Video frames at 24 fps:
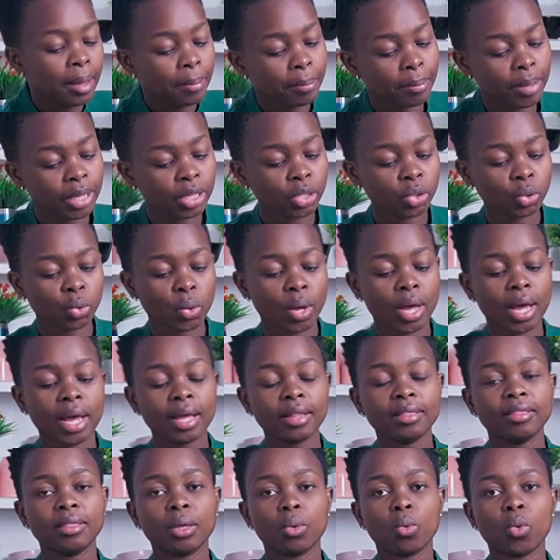Make
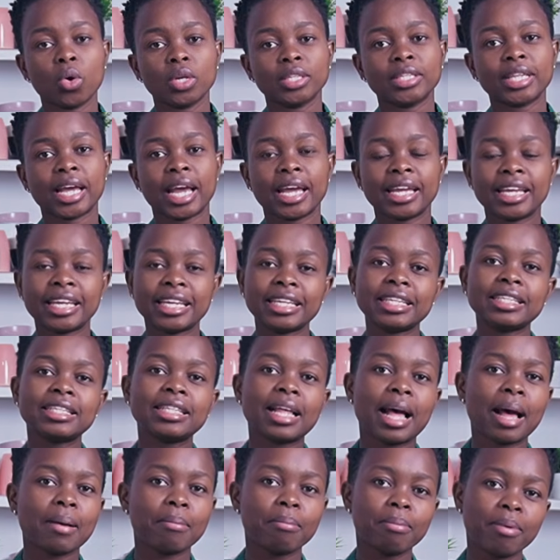sure the water is
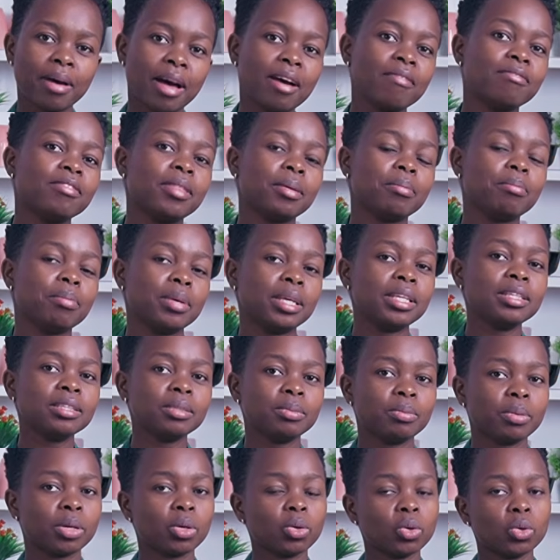above the
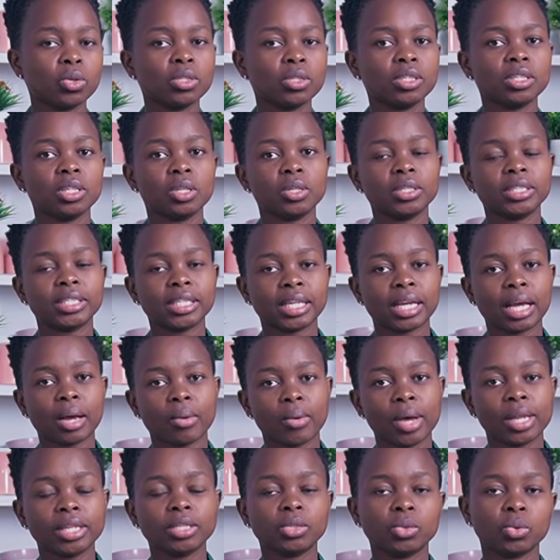beans because they'll take a
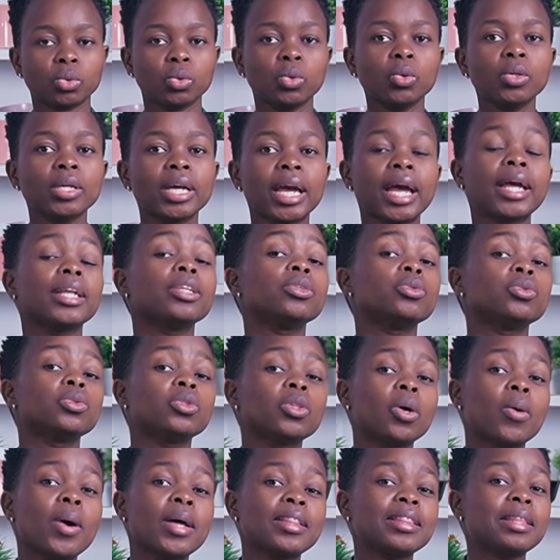while to cook and you
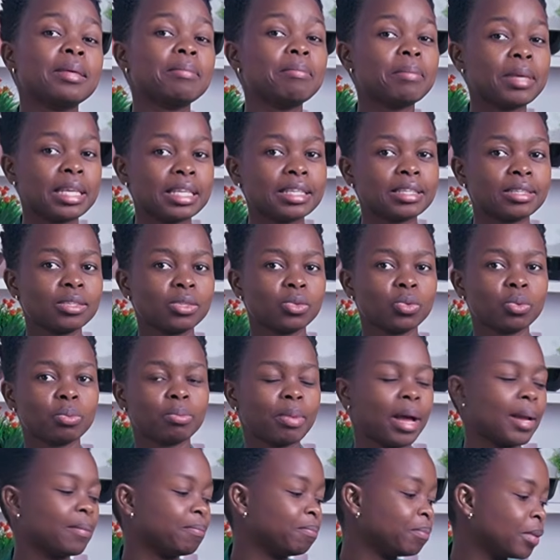don't want the beans to
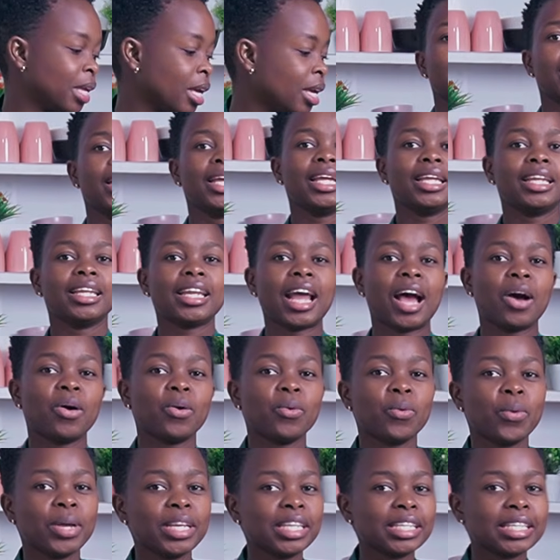burn. Now,
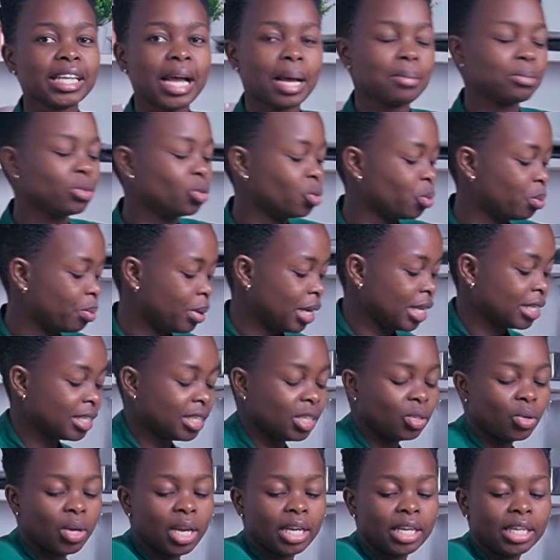when it comes to
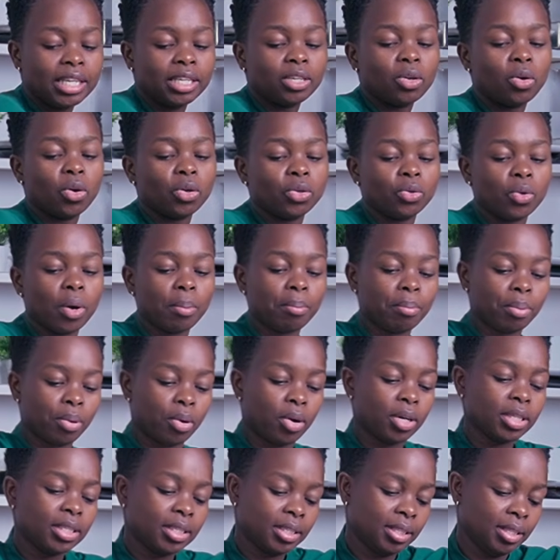placing your lid on your
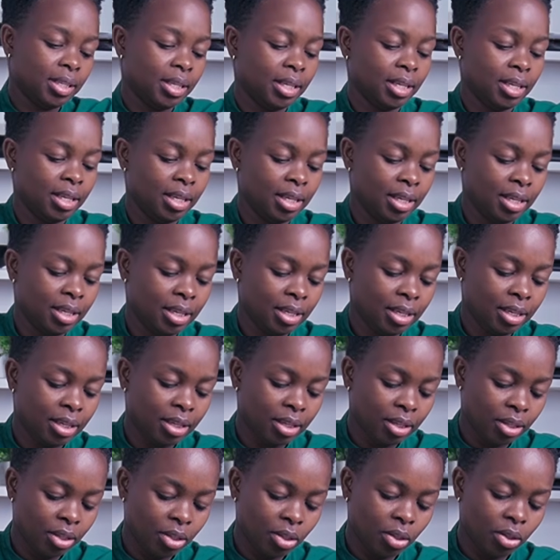pot,
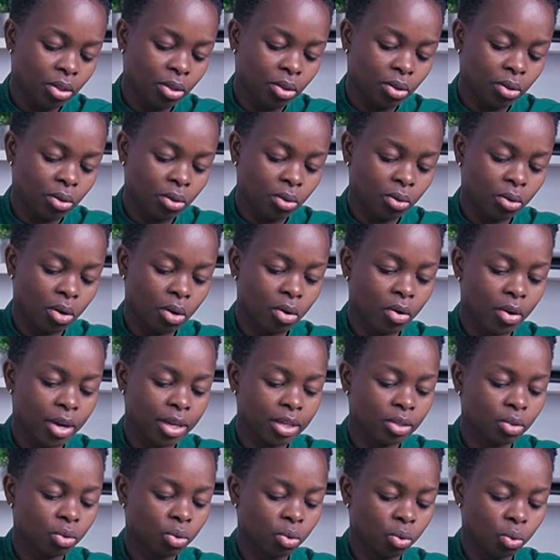you're
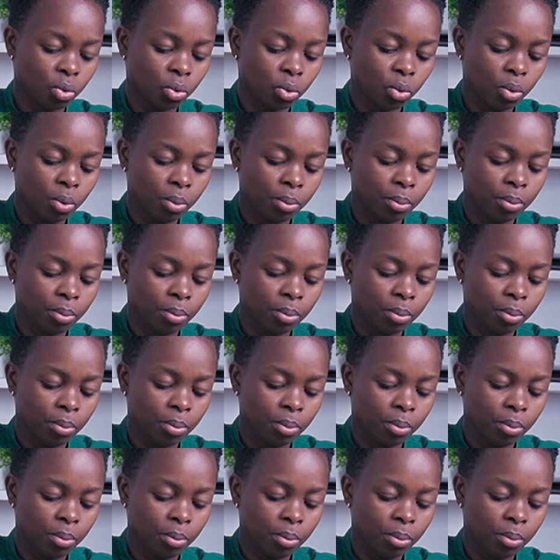going to